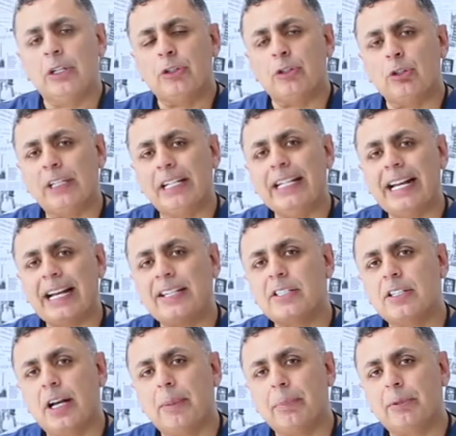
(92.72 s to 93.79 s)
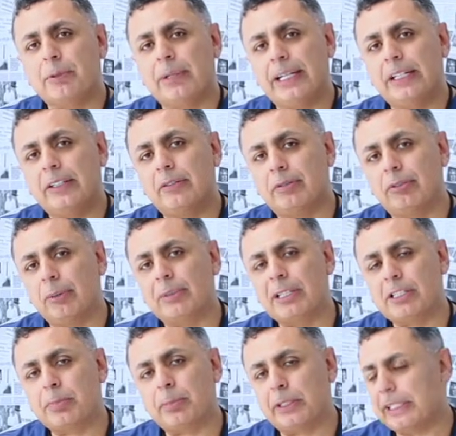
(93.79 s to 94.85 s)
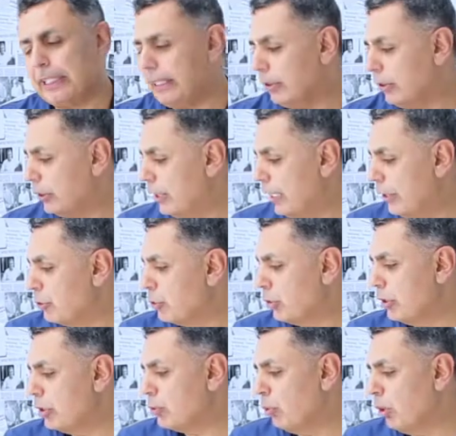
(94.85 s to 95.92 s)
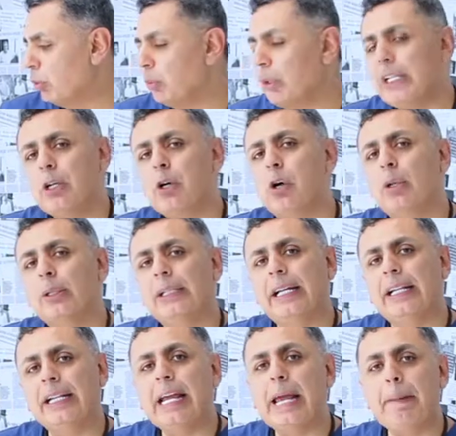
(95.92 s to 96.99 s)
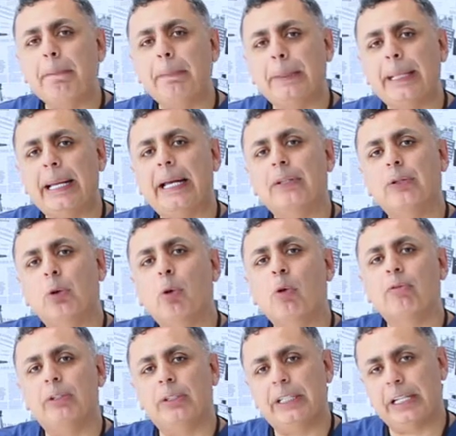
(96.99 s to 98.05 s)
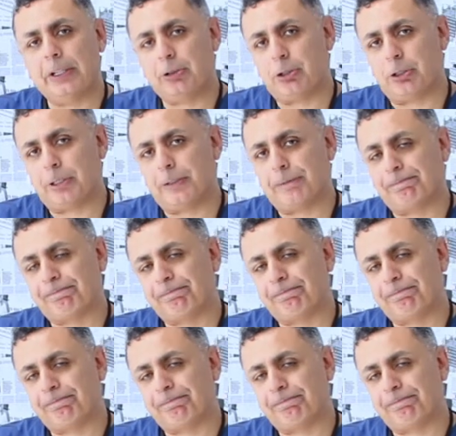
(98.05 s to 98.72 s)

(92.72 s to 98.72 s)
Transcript: So the next upgrade from this particular denture is what we call an implant overdenture.